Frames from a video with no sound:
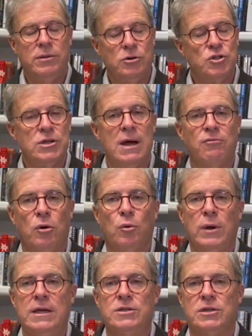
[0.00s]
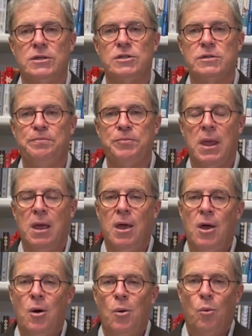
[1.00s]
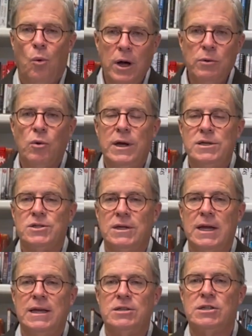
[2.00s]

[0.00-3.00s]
there's several reasons. One reason is